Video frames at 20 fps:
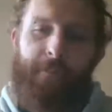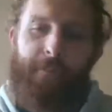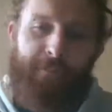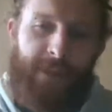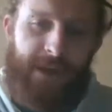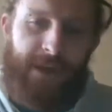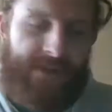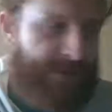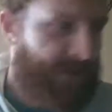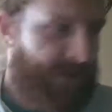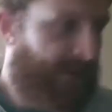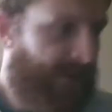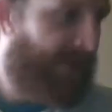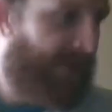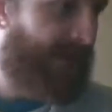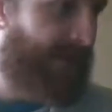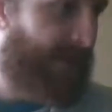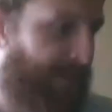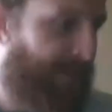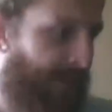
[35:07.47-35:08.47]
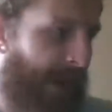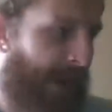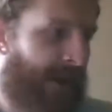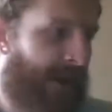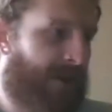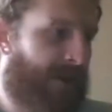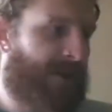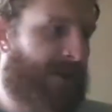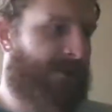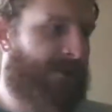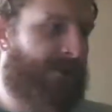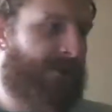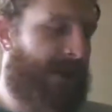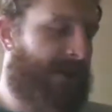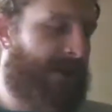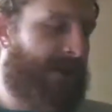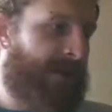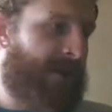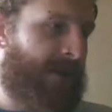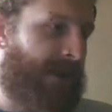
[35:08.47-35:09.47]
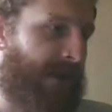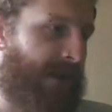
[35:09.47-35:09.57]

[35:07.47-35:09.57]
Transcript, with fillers: but the power of adding